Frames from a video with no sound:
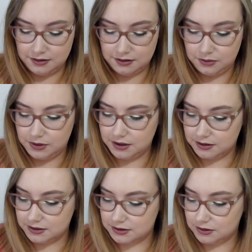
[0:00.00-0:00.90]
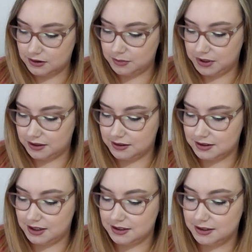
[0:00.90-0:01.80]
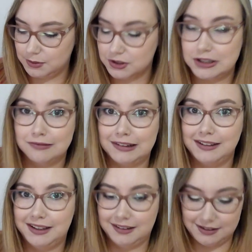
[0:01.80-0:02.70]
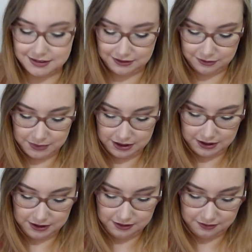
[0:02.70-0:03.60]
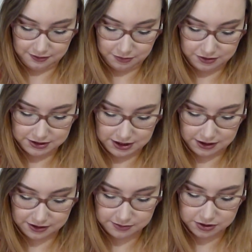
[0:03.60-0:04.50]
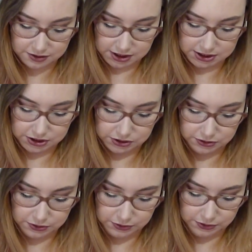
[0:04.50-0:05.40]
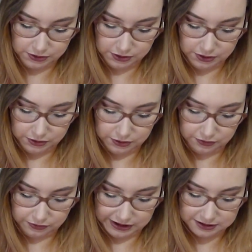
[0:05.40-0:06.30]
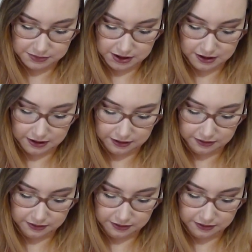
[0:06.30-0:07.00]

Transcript: the one at the store, because these are swatching really nicely for me. Montana, I'm talking to you. Who freaked me out?